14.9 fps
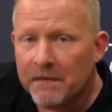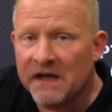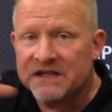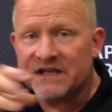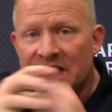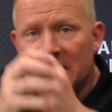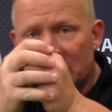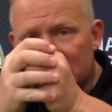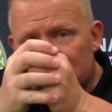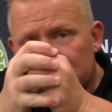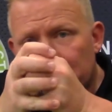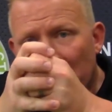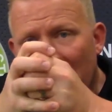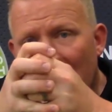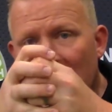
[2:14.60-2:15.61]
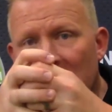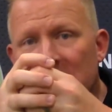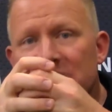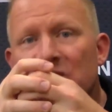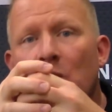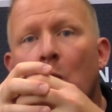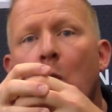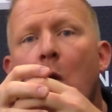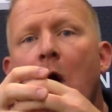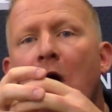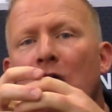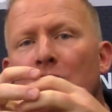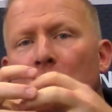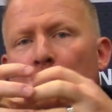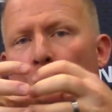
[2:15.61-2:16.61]
it's going to expand as the
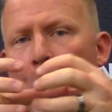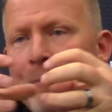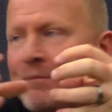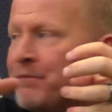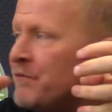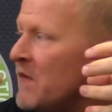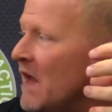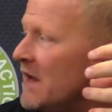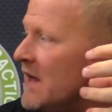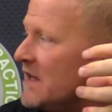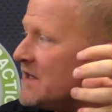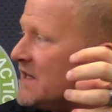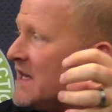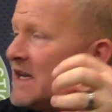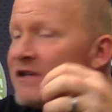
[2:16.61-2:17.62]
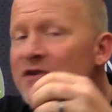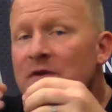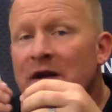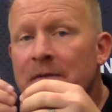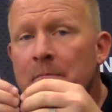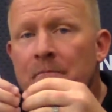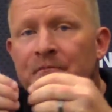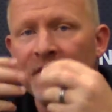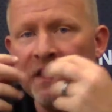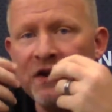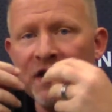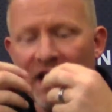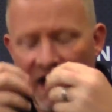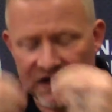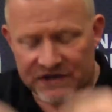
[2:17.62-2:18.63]
water gets into it, and
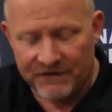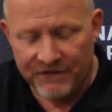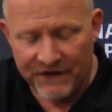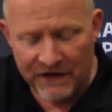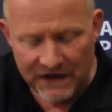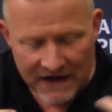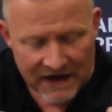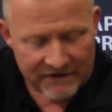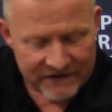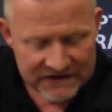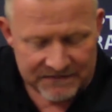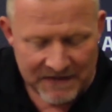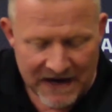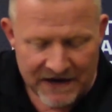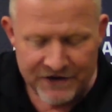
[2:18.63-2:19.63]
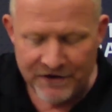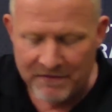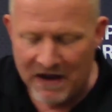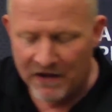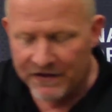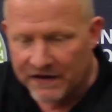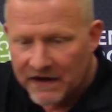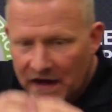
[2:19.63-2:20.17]
you can actually feel it kind of expand in your mouth.